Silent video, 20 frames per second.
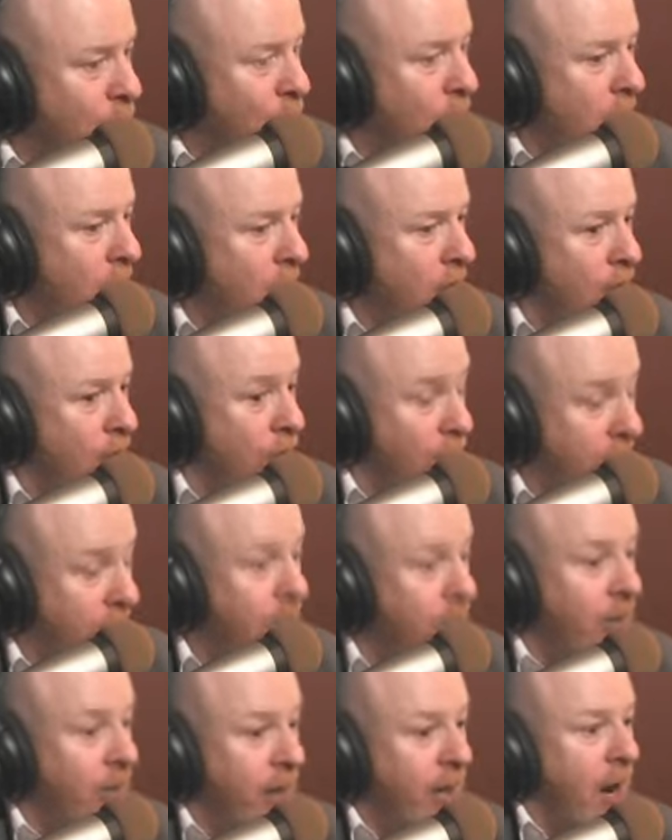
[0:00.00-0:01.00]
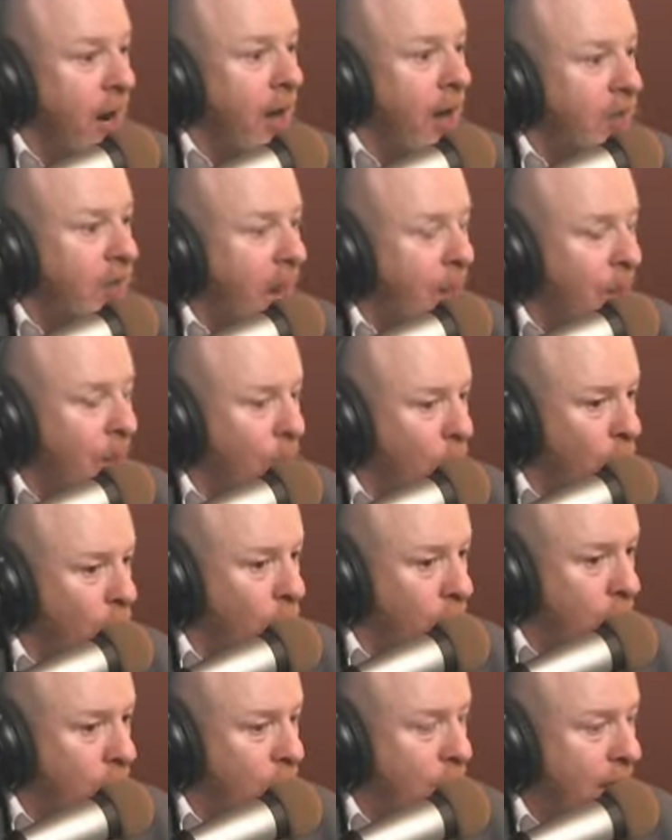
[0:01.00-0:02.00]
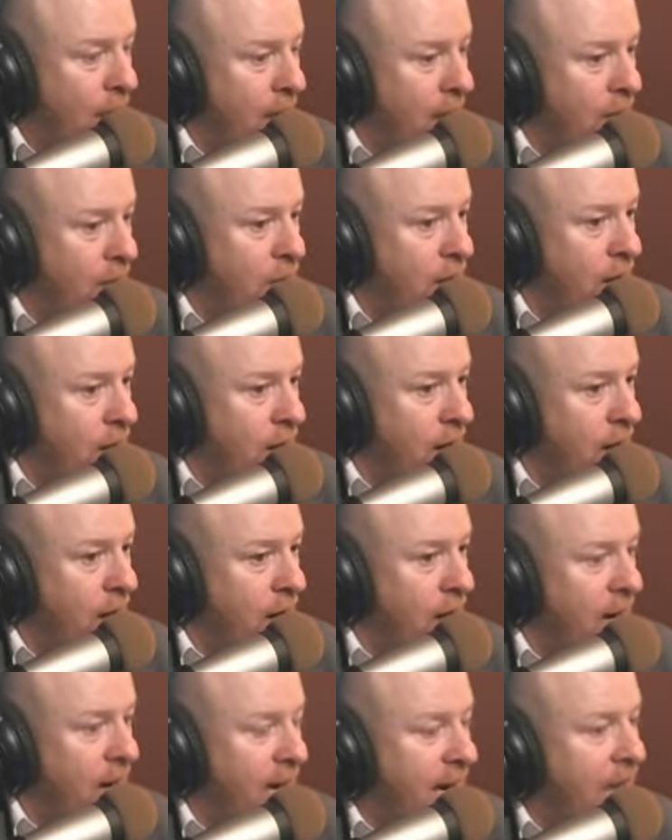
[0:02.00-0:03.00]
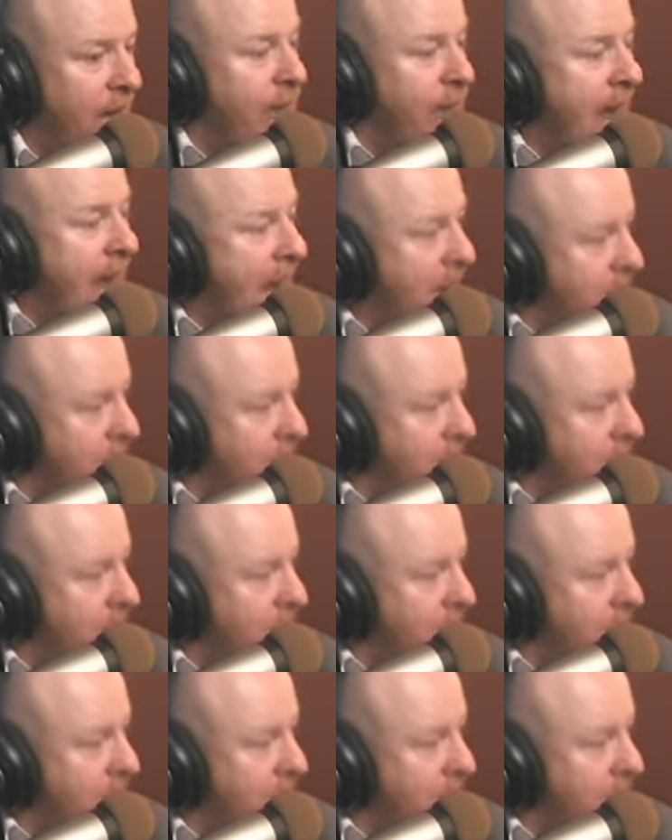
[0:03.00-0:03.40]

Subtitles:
you were literally on top of the world. You had a hit